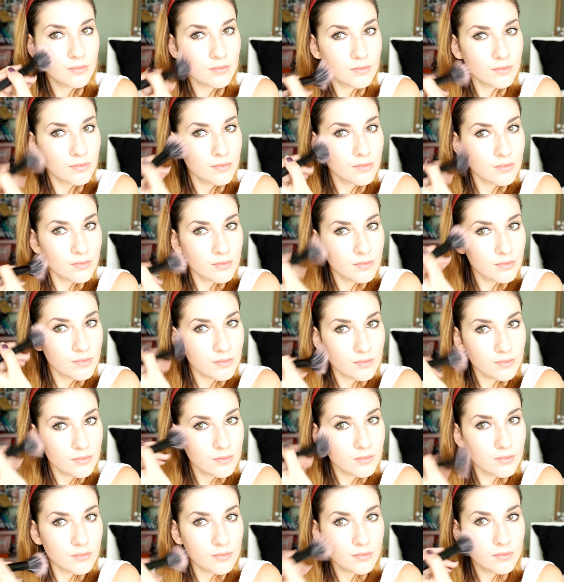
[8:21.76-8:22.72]

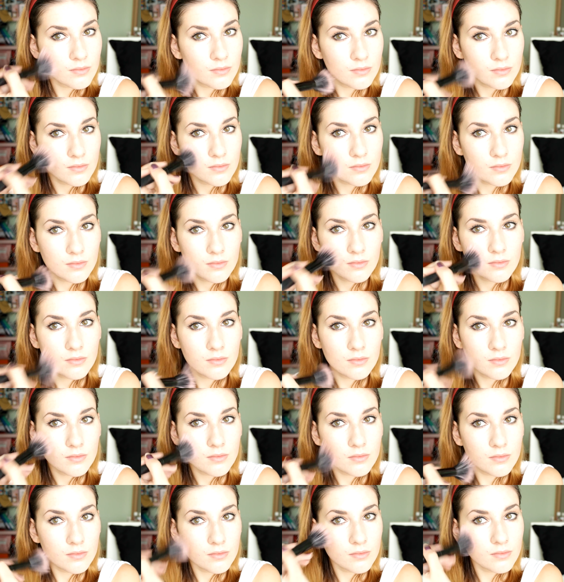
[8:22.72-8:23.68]

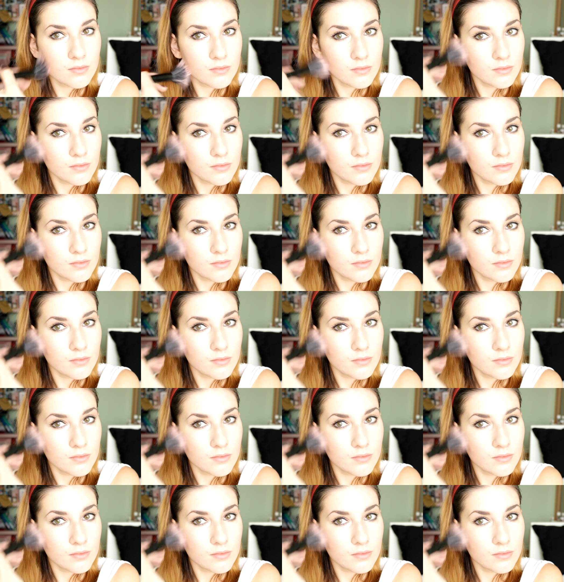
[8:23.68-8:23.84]
(silence)